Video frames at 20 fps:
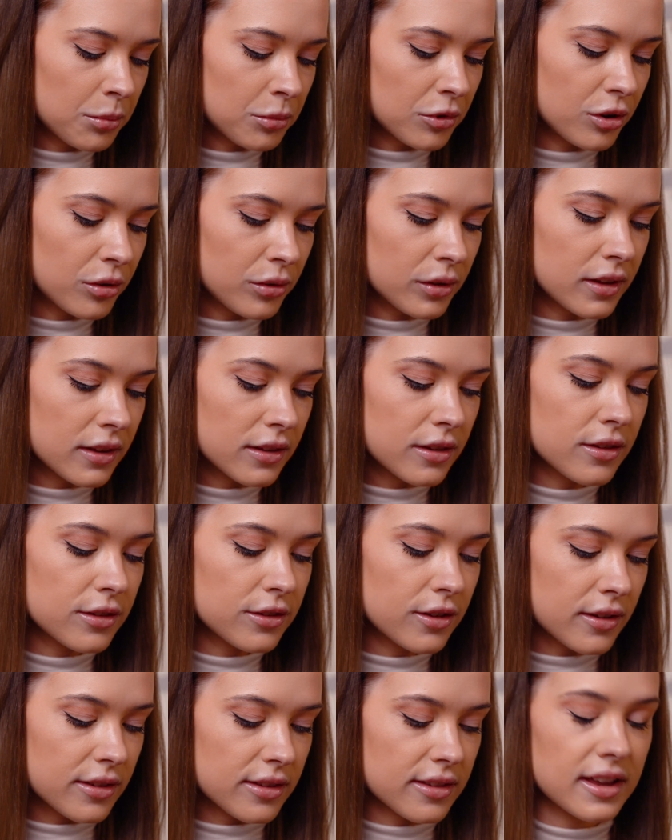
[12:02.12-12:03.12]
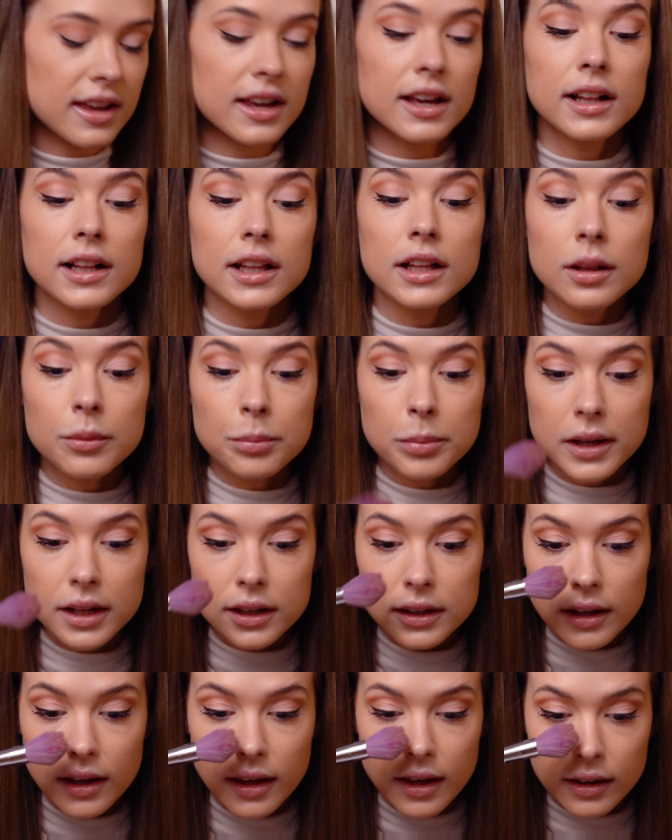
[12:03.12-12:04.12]
I'm going to just take a little
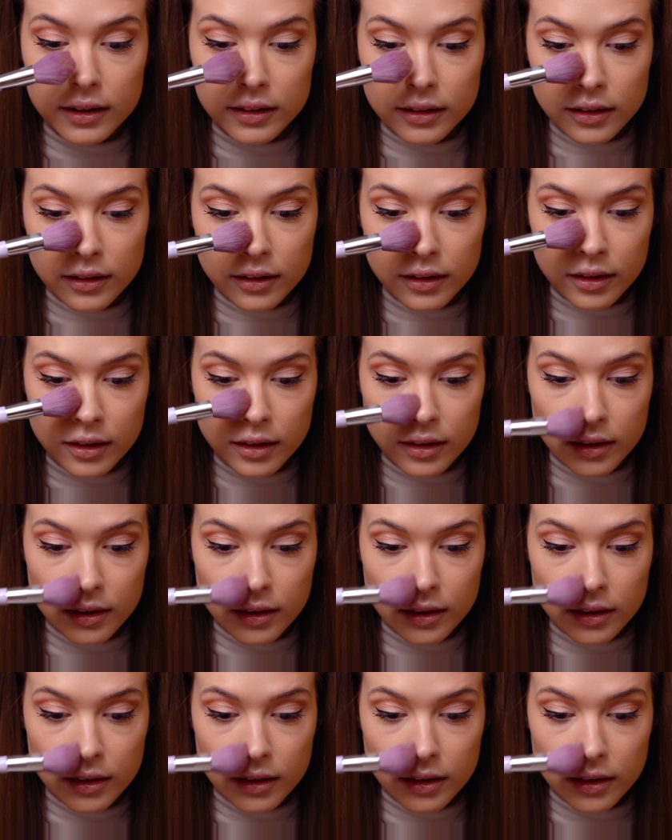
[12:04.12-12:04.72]
bit and